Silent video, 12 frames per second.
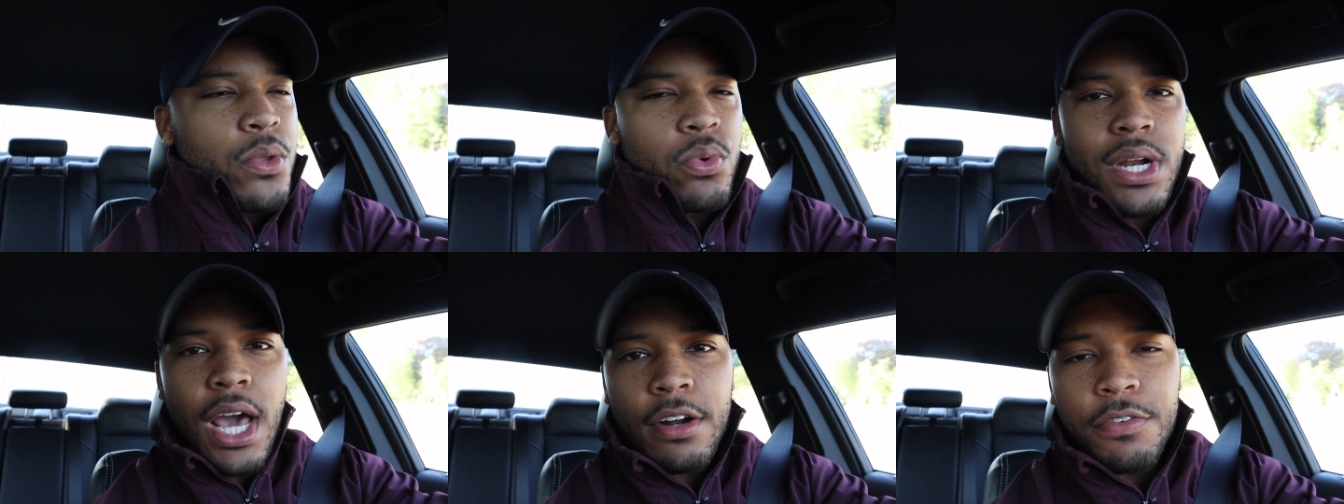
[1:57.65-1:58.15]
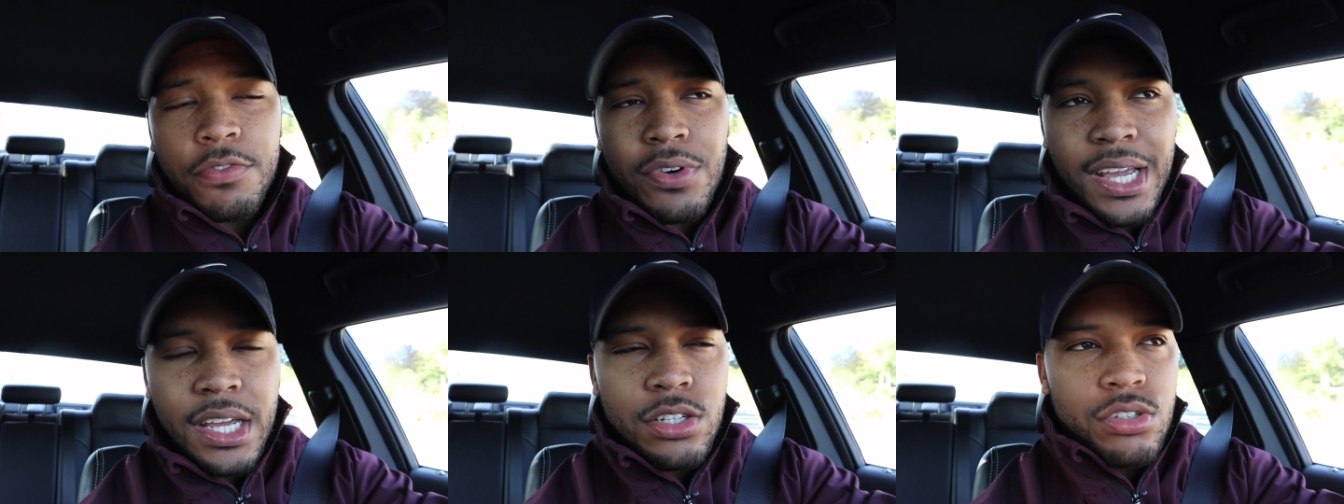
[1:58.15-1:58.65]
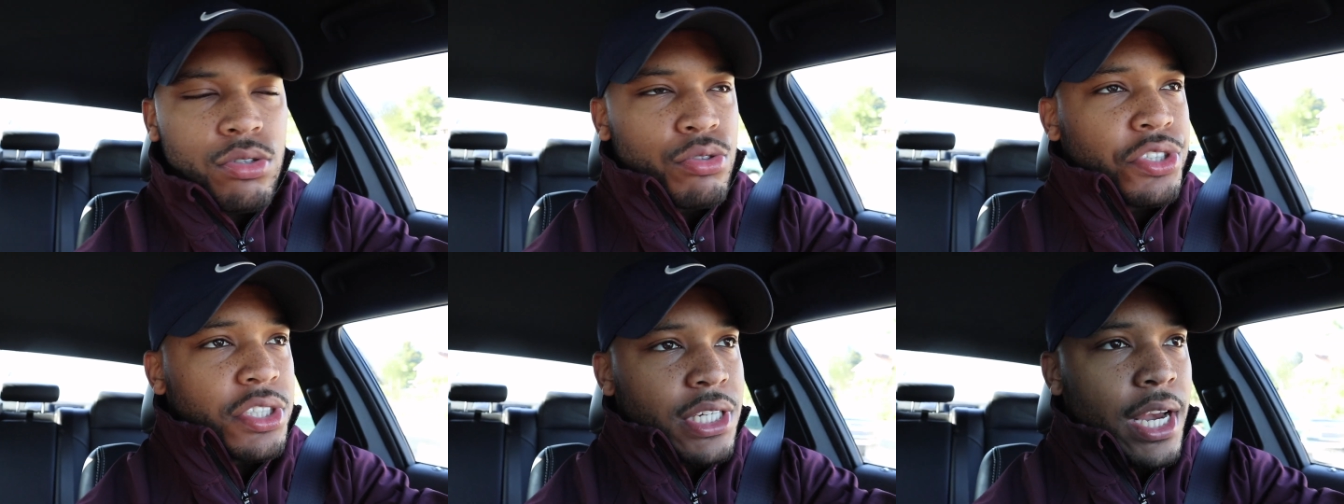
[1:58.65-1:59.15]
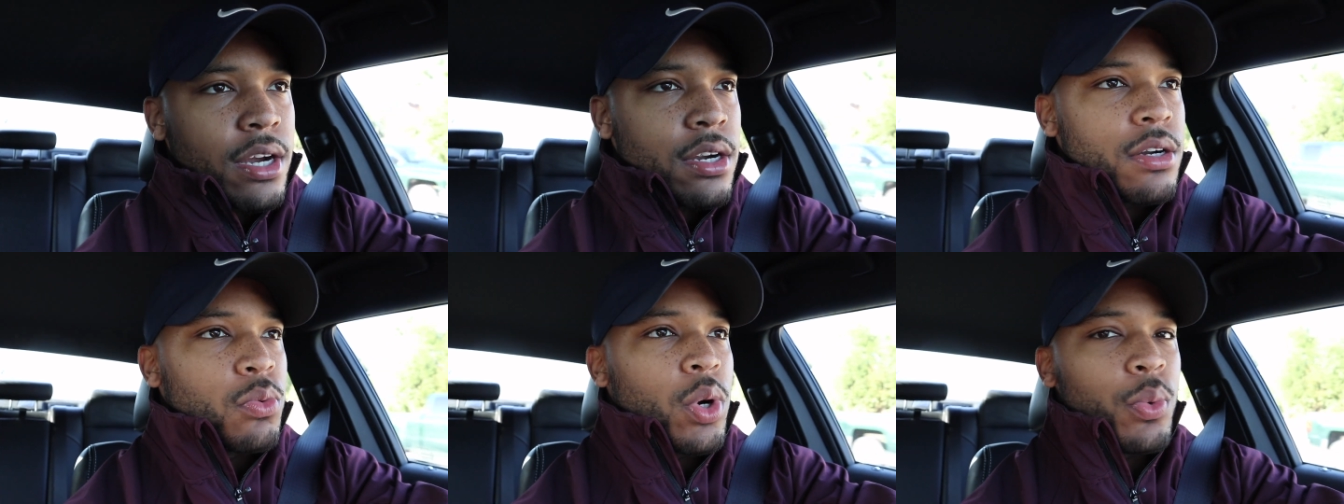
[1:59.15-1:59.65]
We're not afraid to
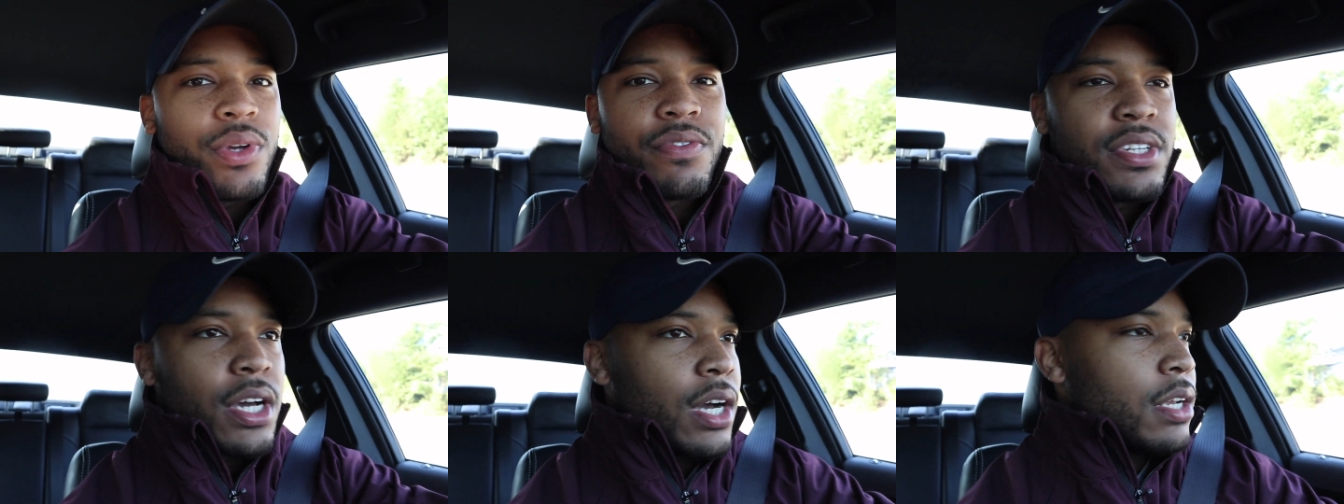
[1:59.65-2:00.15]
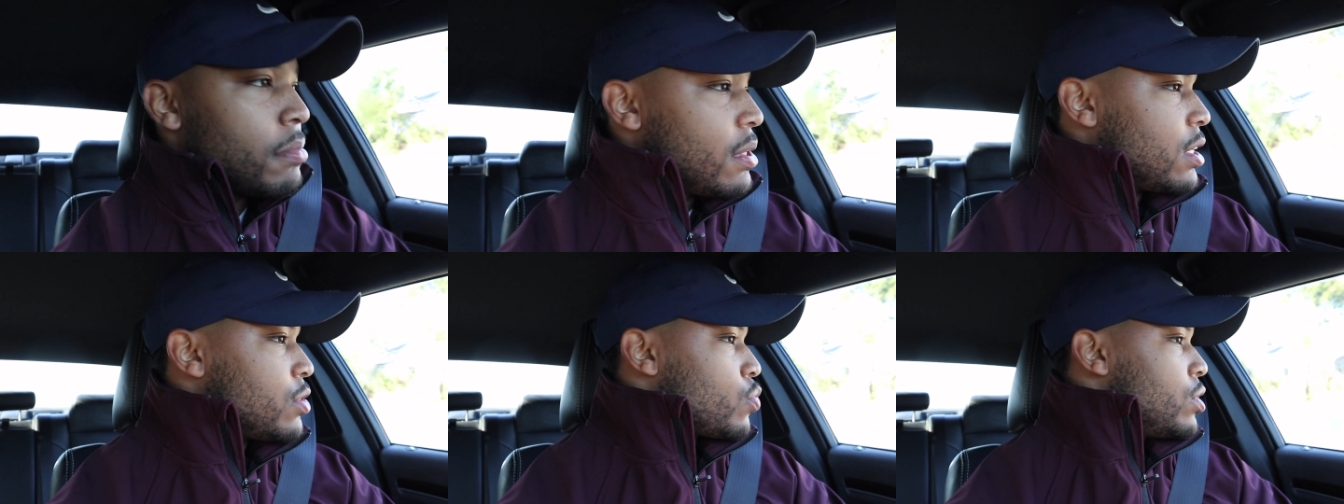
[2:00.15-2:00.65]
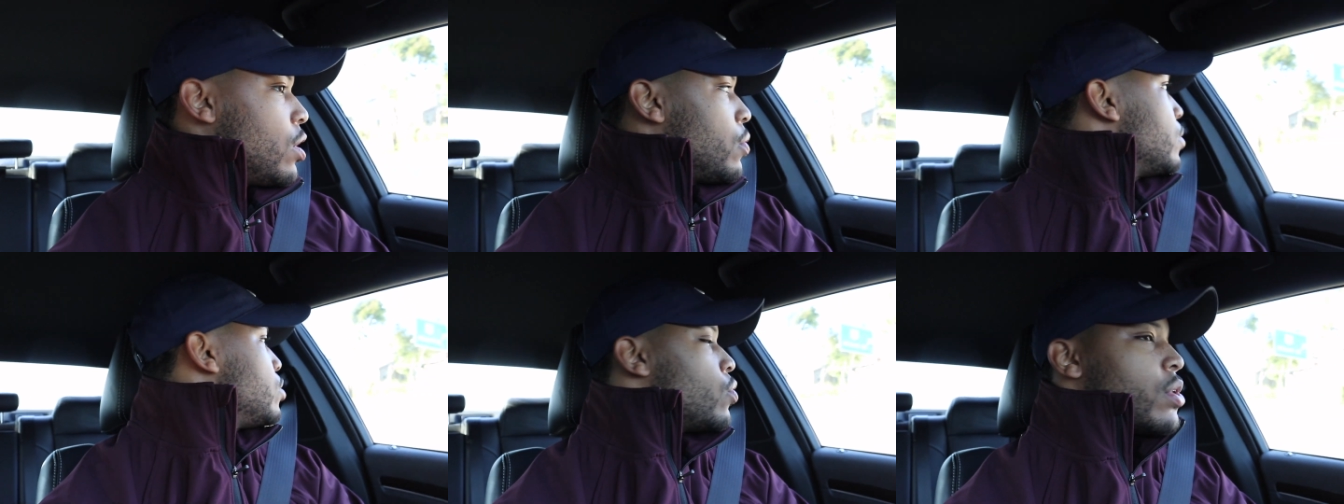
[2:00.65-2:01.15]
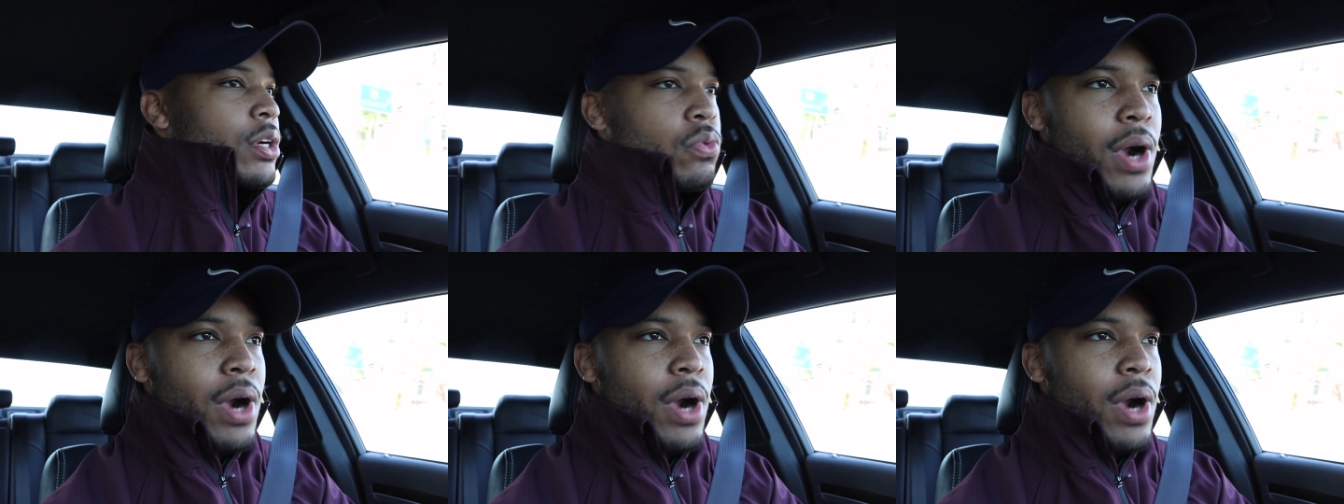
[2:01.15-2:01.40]
share what we've done because we know we're doing it